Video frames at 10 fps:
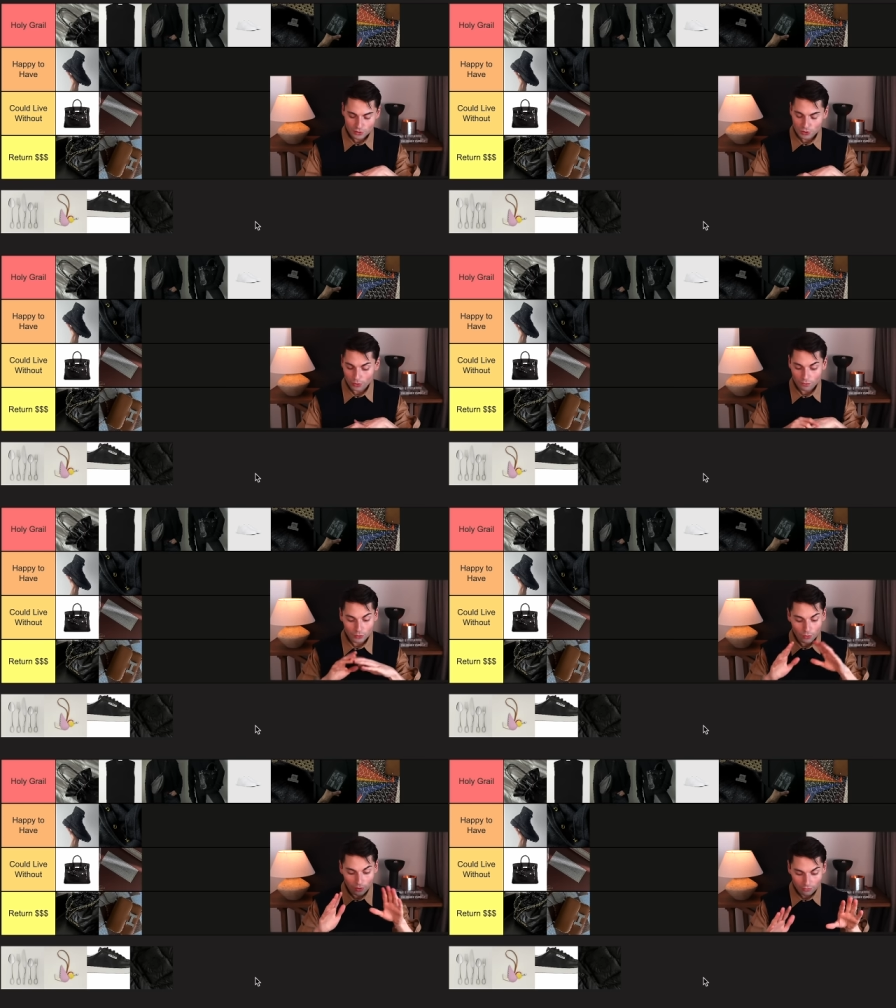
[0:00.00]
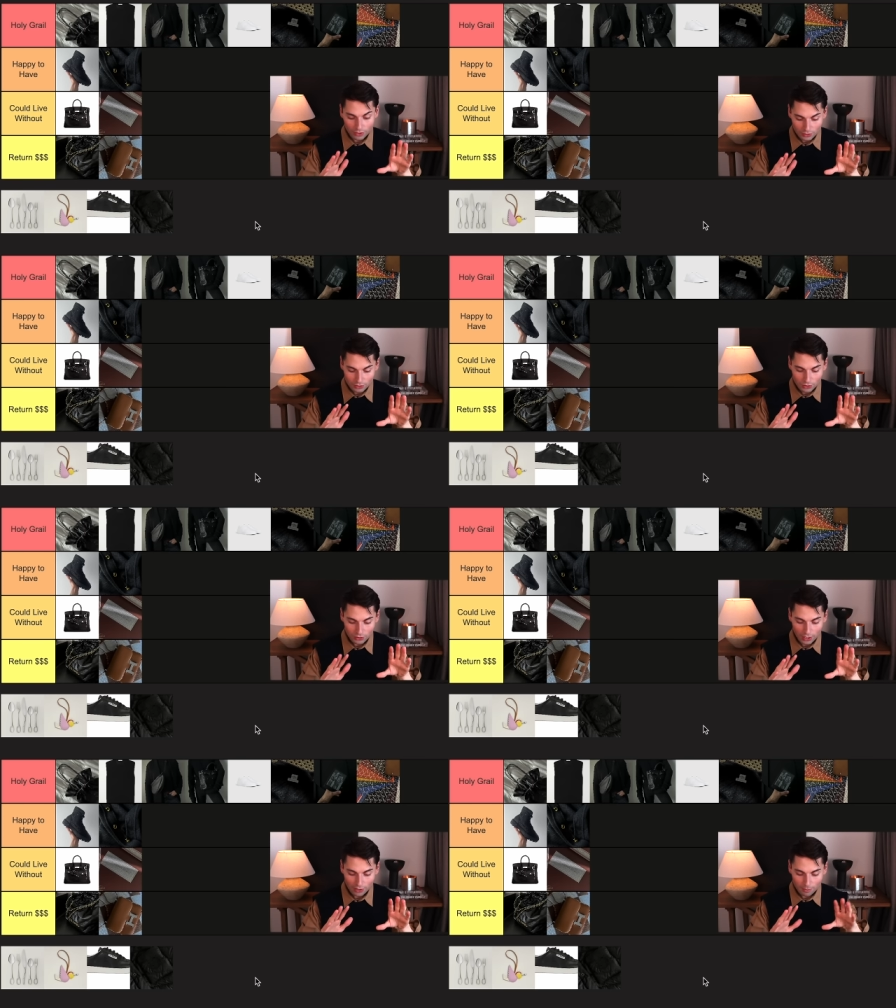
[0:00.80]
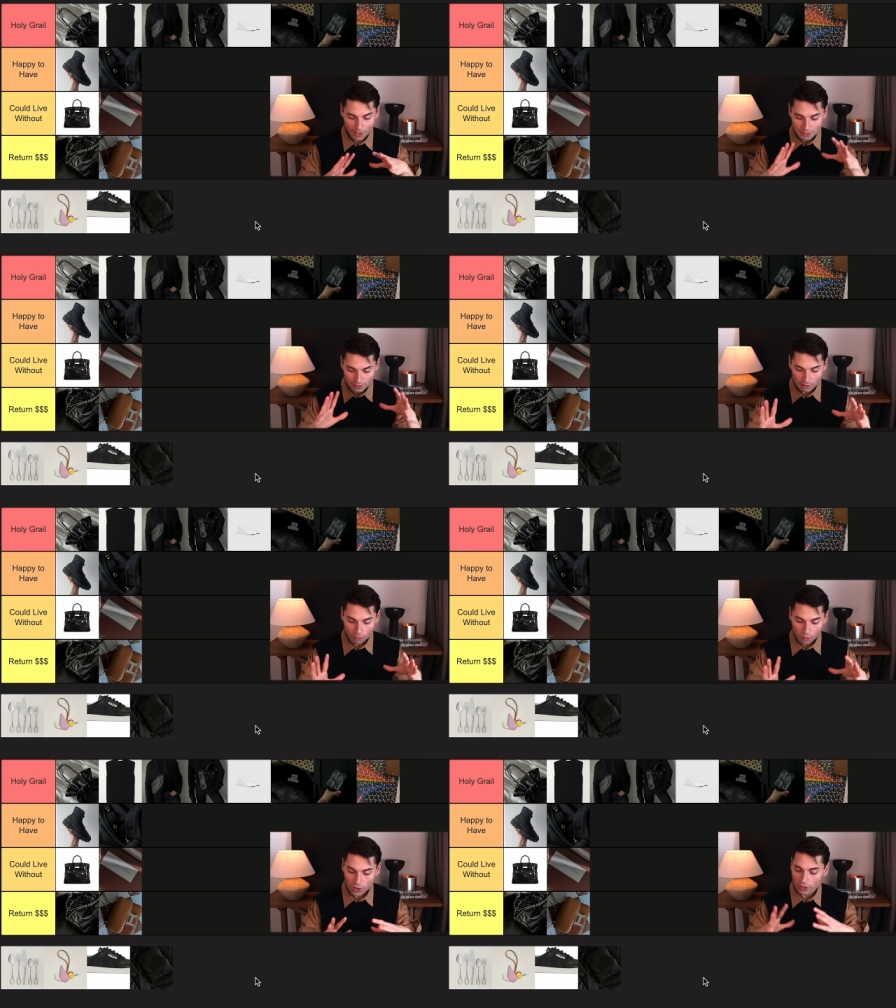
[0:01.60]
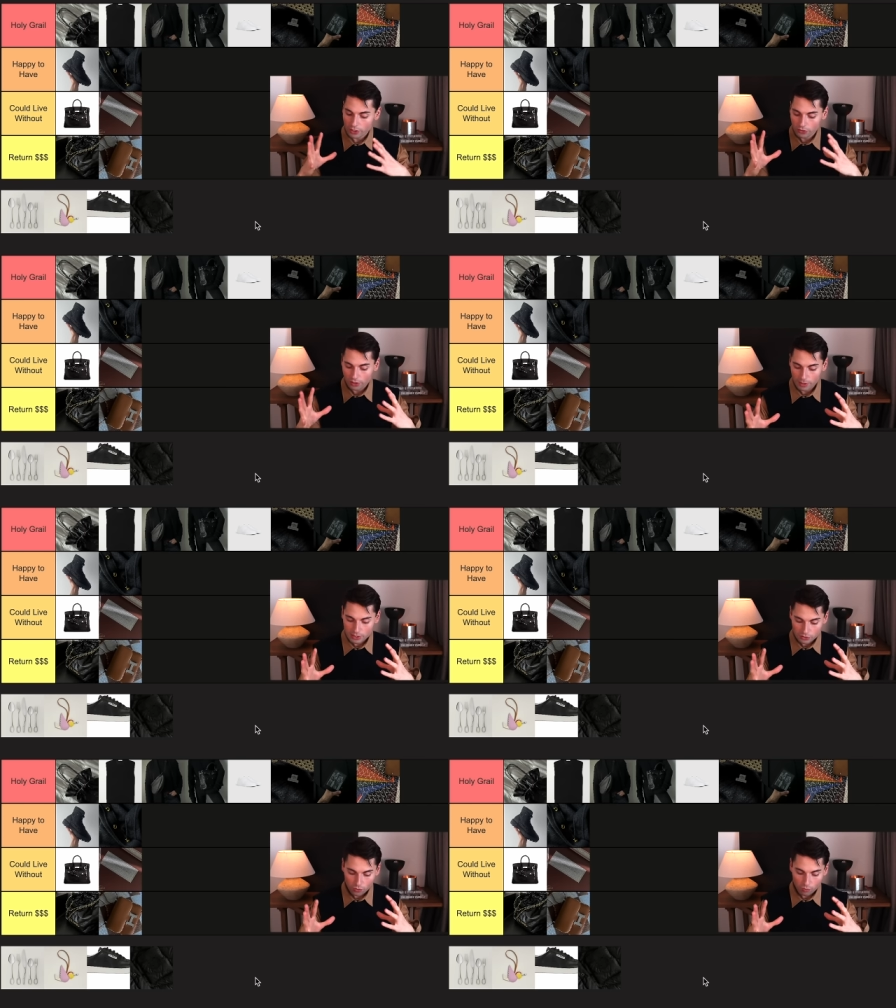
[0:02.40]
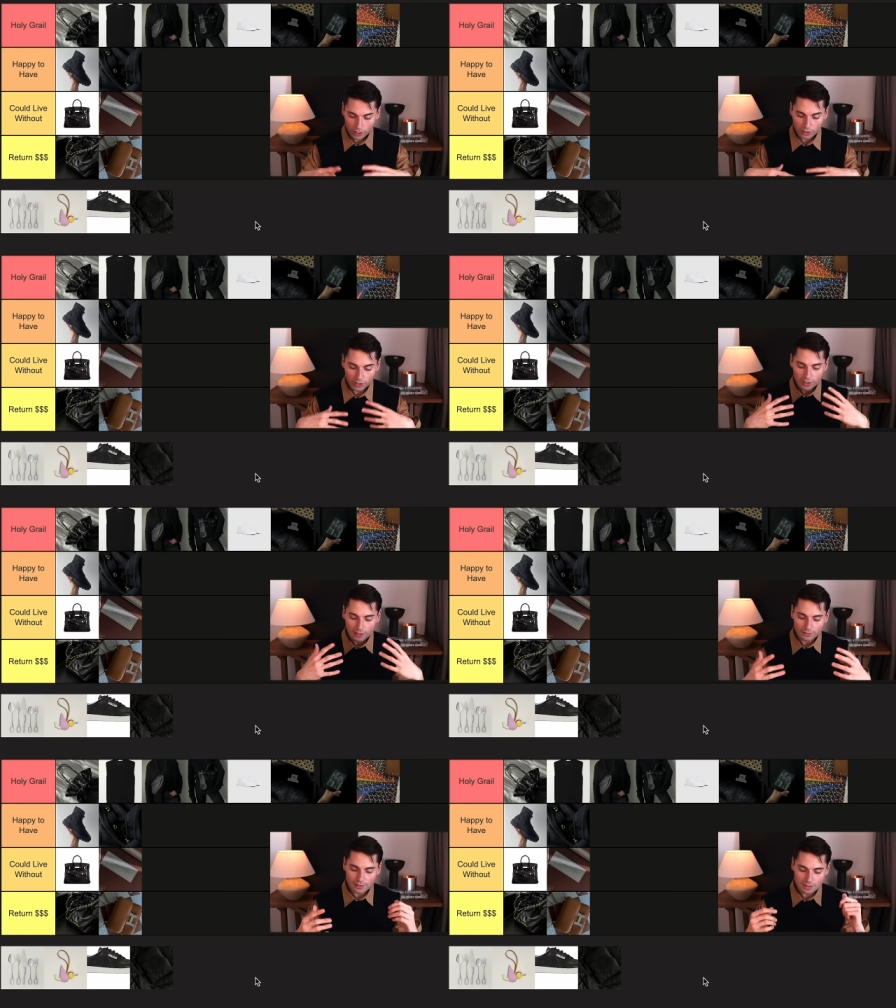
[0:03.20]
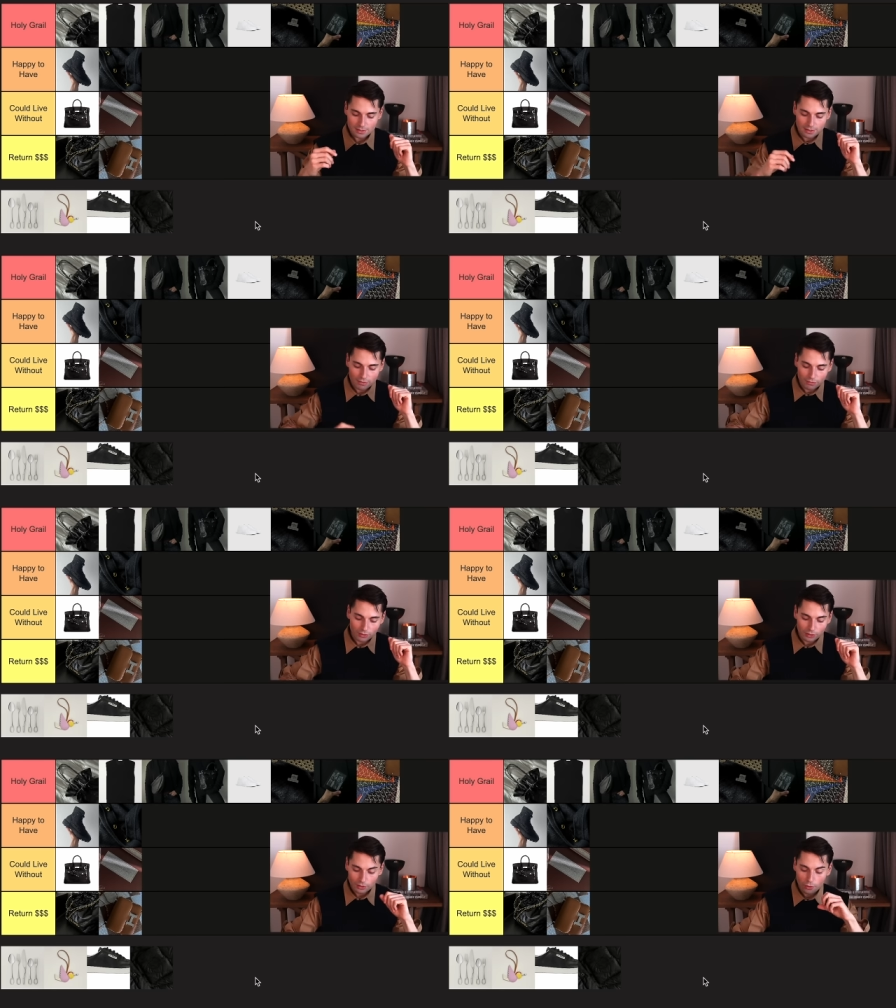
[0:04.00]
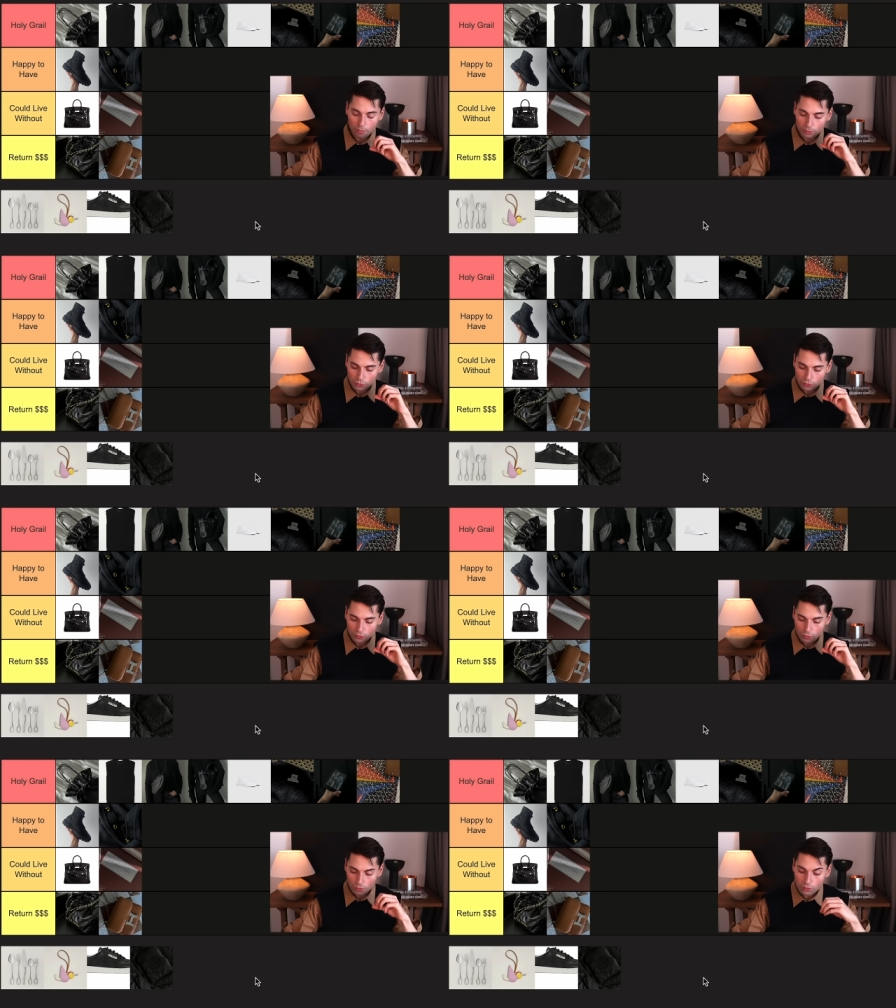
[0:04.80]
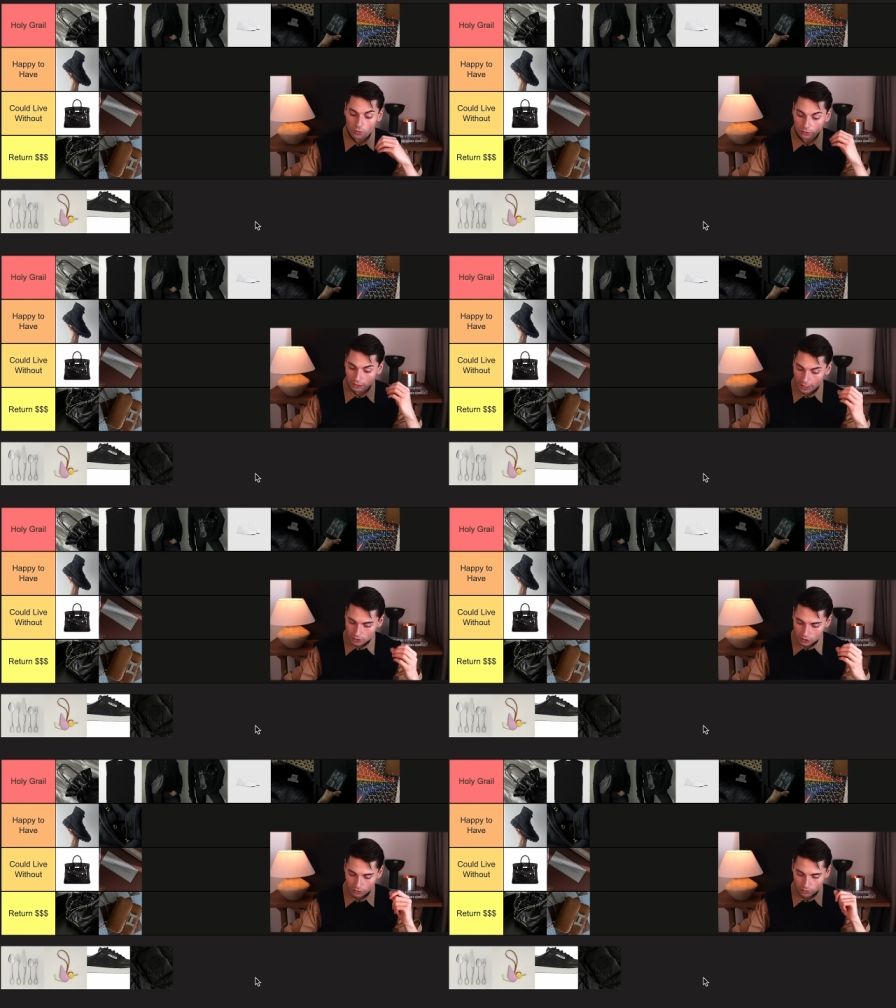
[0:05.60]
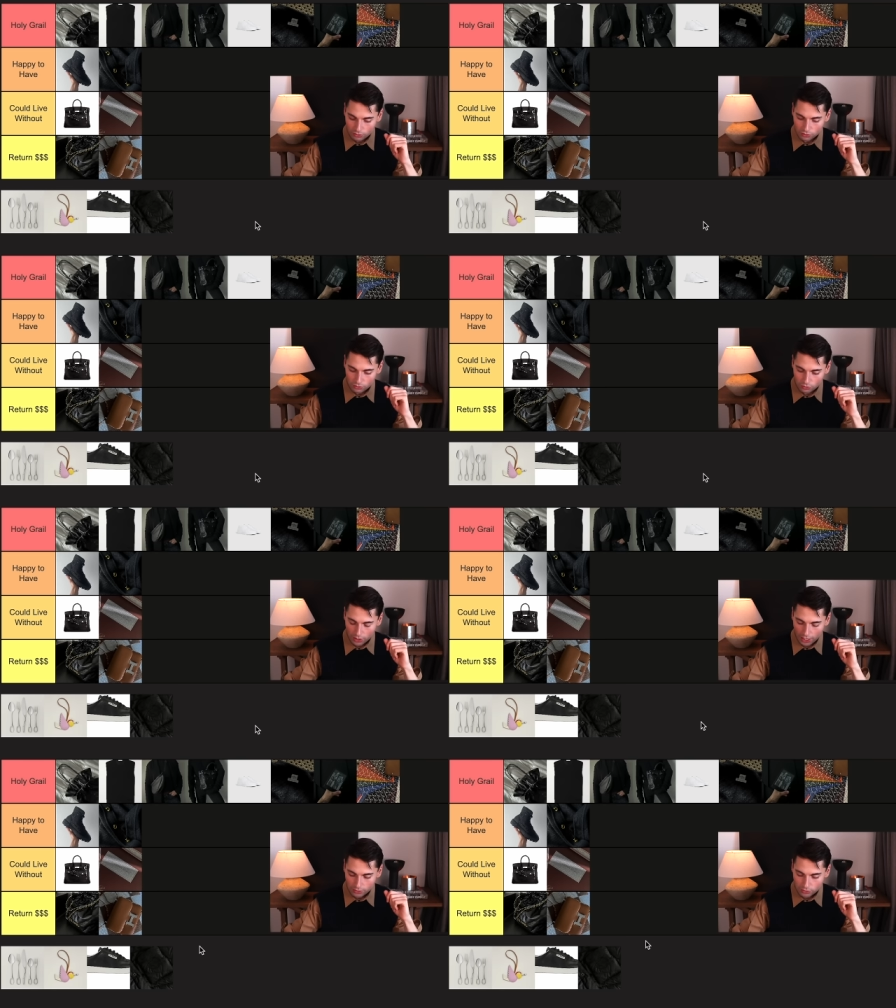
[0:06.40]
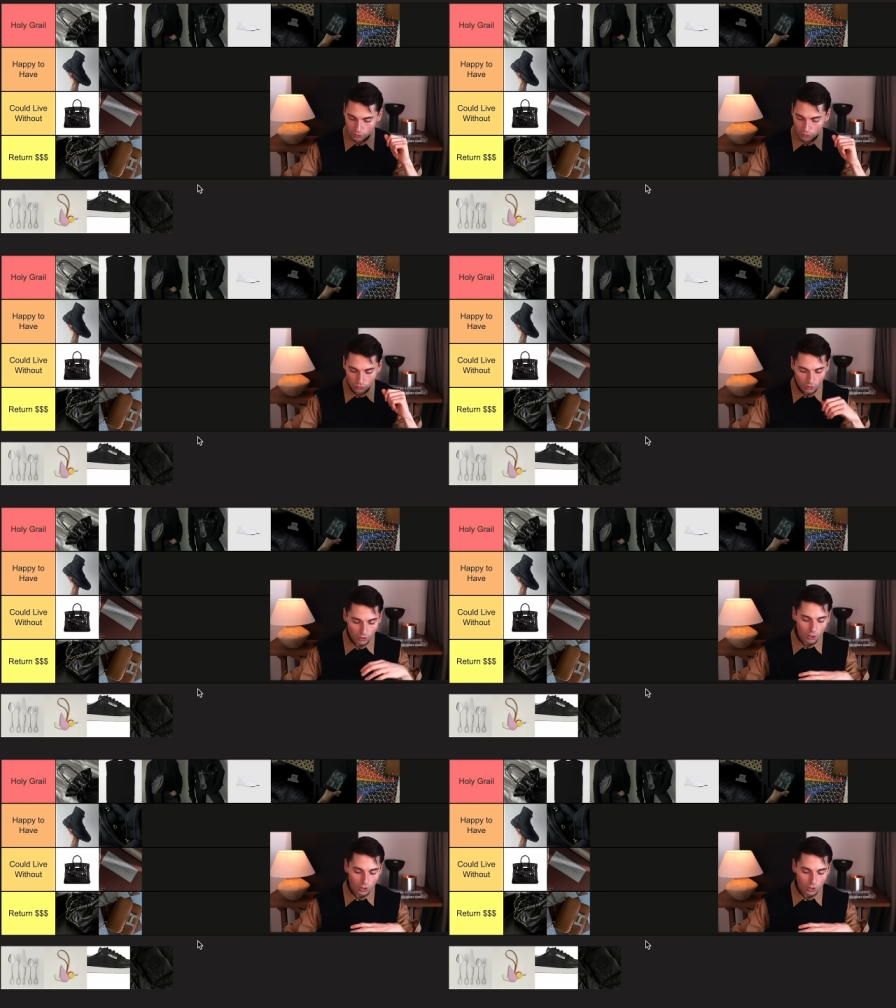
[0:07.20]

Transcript: So if you are really into your Hermes tableware and your Hermes homeware, this is definitely a beautiful collection to add to